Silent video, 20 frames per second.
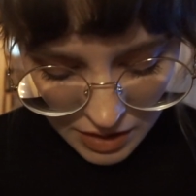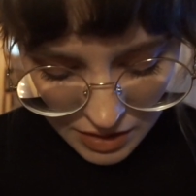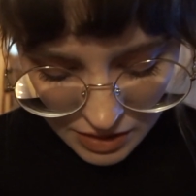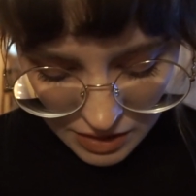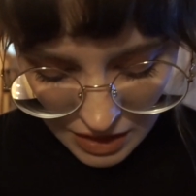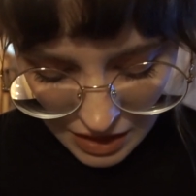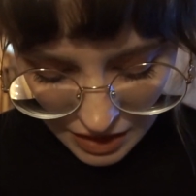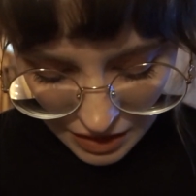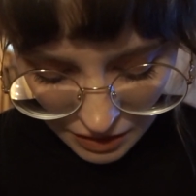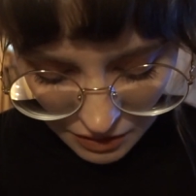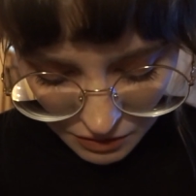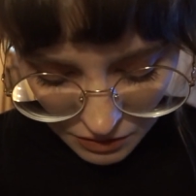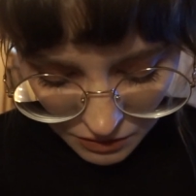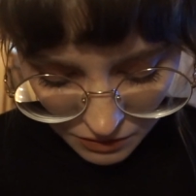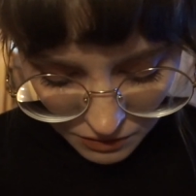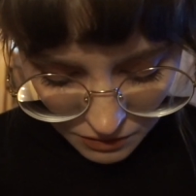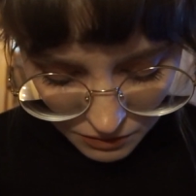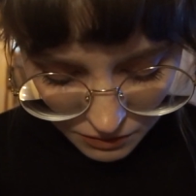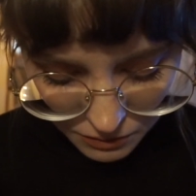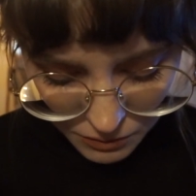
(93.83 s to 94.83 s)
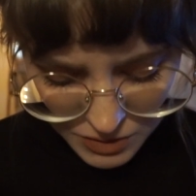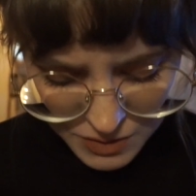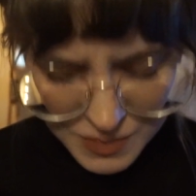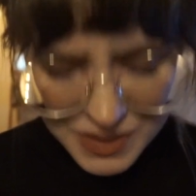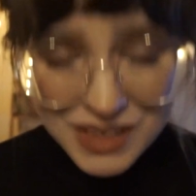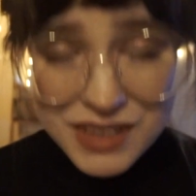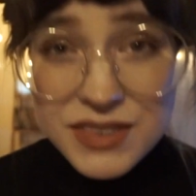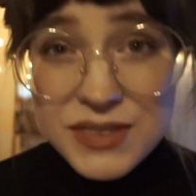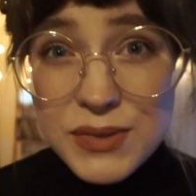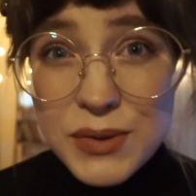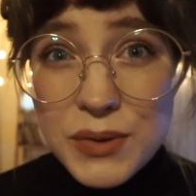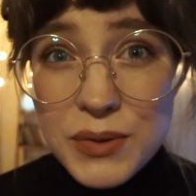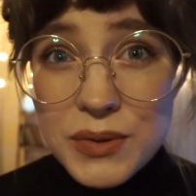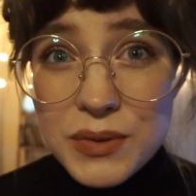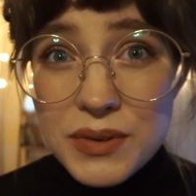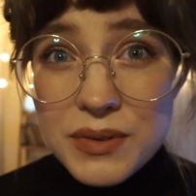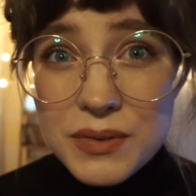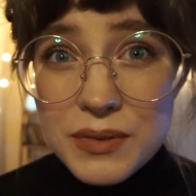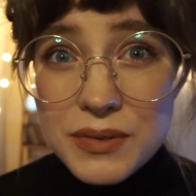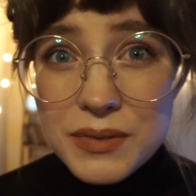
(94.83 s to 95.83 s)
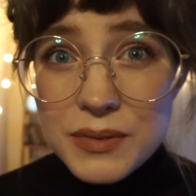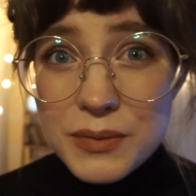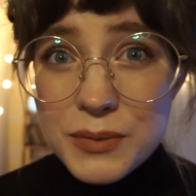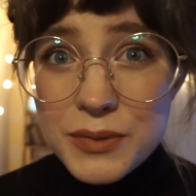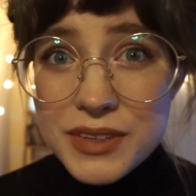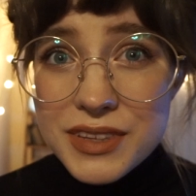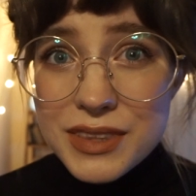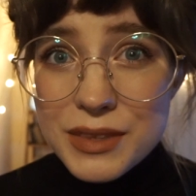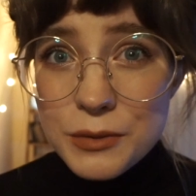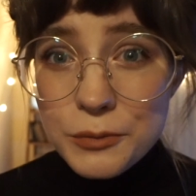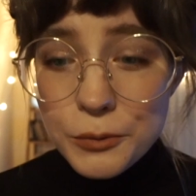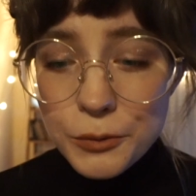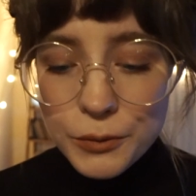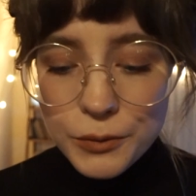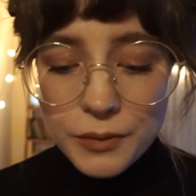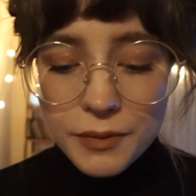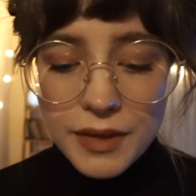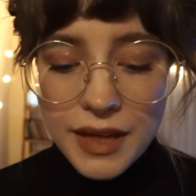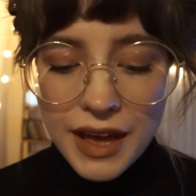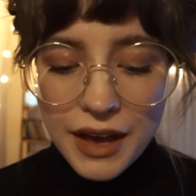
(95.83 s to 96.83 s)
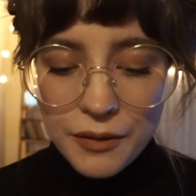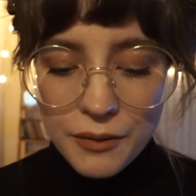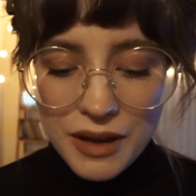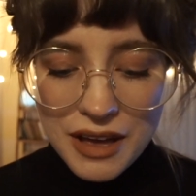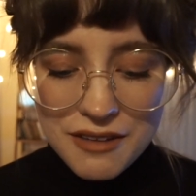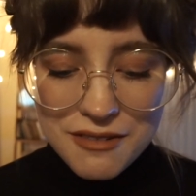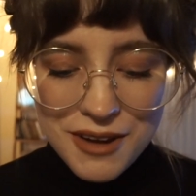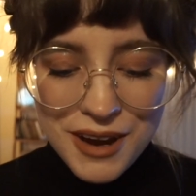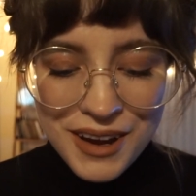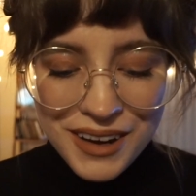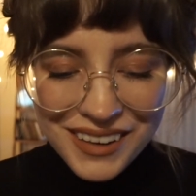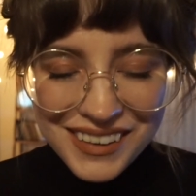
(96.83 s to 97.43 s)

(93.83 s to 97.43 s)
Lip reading: that was being sold with the wool. However,